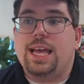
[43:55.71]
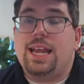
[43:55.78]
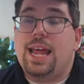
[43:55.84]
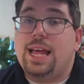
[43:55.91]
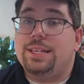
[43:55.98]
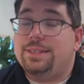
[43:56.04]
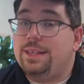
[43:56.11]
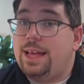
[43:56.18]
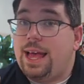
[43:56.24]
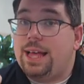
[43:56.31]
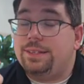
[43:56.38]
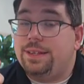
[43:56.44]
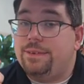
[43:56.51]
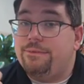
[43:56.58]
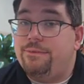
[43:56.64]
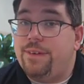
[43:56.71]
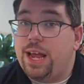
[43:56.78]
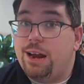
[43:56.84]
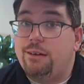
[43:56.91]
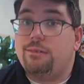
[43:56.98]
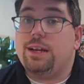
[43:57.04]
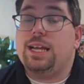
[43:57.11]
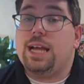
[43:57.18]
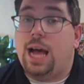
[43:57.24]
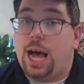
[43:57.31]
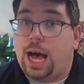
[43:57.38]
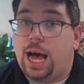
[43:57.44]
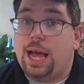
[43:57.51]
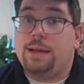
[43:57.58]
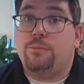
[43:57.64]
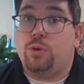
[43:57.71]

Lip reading: and has a very high